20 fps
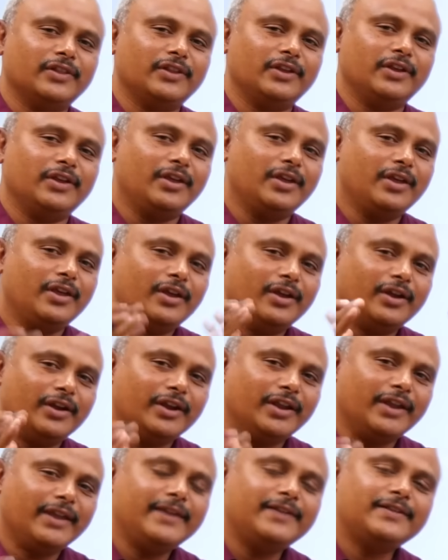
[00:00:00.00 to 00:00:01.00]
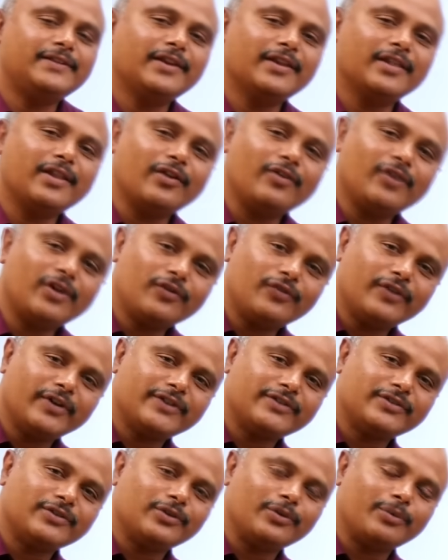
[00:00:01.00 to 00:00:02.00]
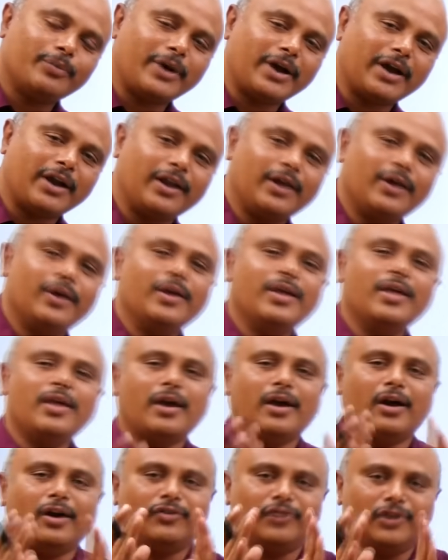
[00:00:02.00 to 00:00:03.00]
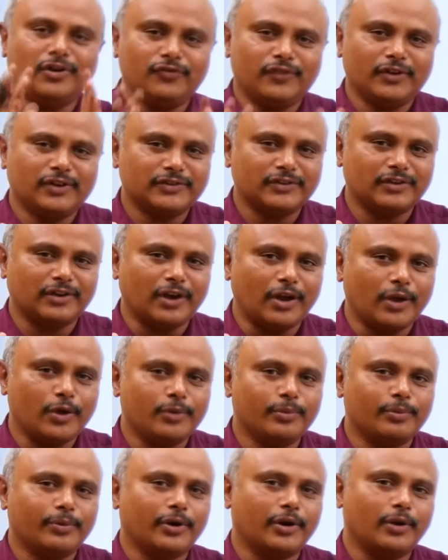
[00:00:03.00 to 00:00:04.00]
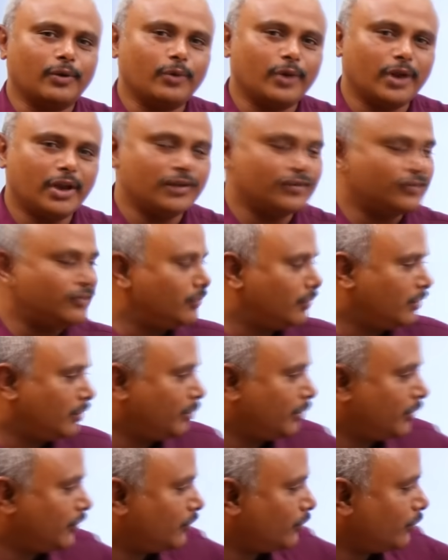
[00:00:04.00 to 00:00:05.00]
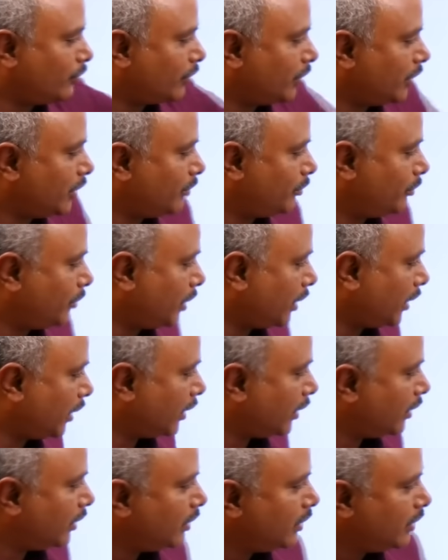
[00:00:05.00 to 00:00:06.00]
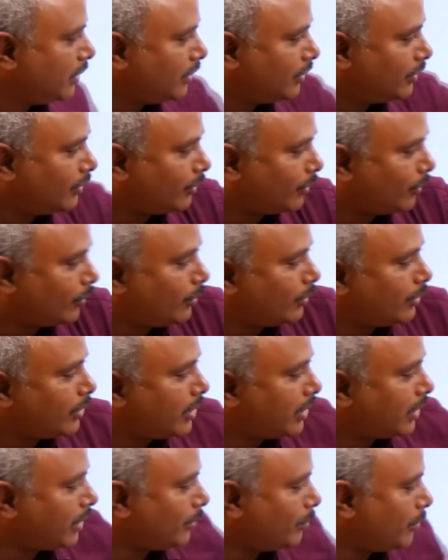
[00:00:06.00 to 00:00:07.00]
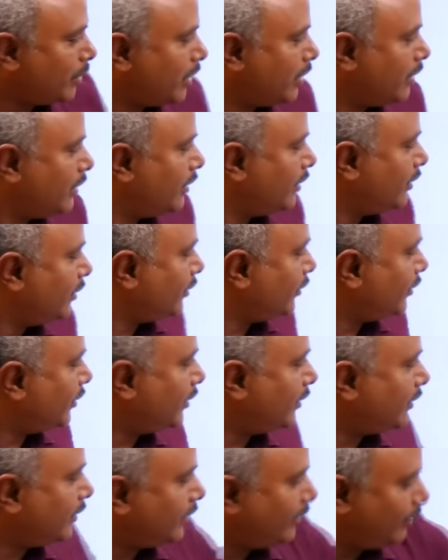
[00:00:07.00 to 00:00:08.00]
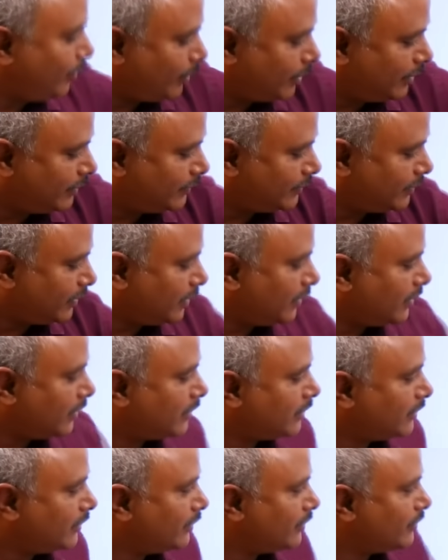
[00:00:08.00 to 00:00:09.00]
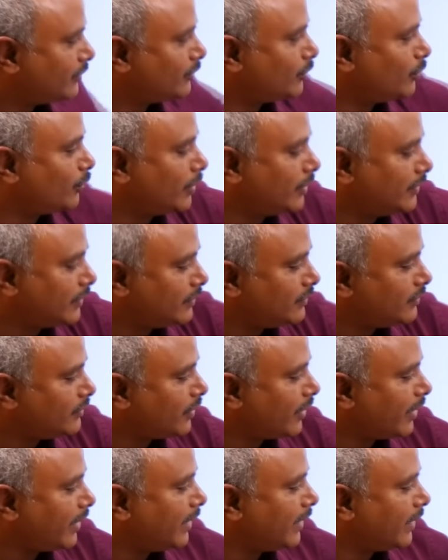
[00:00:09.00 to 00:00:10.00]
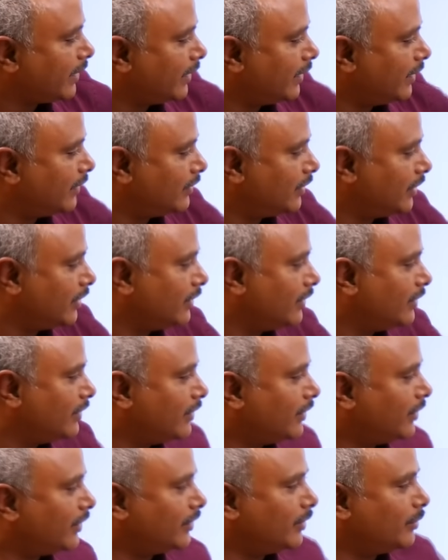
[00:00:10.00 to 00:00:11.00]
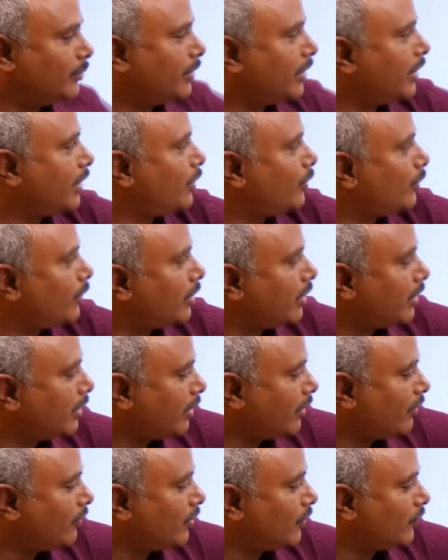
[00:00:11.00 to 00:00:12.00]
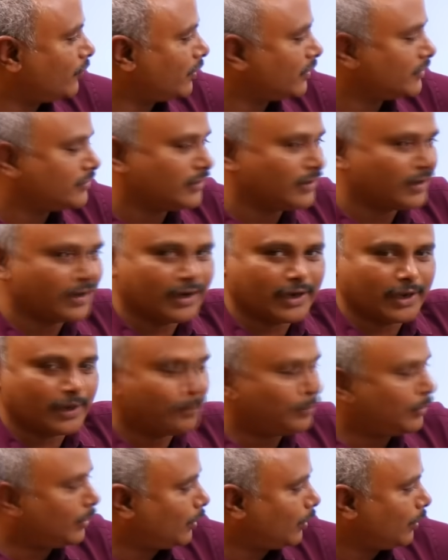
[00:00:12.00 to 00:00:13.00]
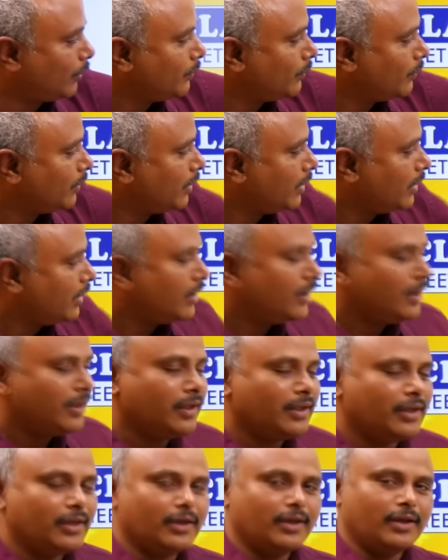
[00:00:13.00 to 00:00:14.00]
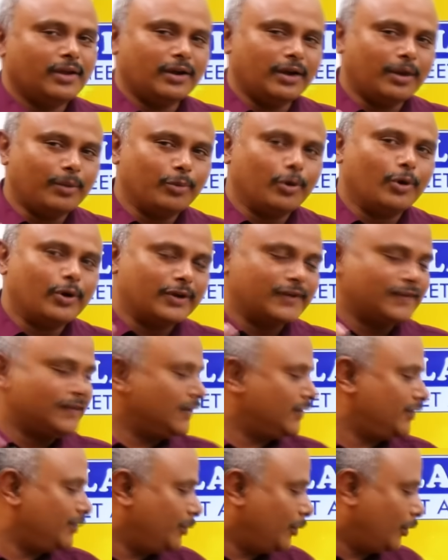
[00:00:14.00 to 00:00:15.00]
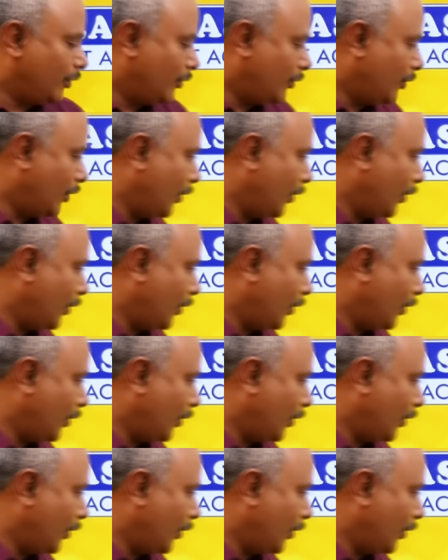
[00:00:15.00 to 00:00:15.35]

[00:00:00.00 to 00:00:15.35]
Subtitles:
vandhu, neenga easy an award function paakalam. Award function live pandra ore institute nama institute dhaan. Paarenga, the kondaatama, you can see that students enjoy like anything. Andha mariyana oru award function conduct pannom. Nammaloada results porutha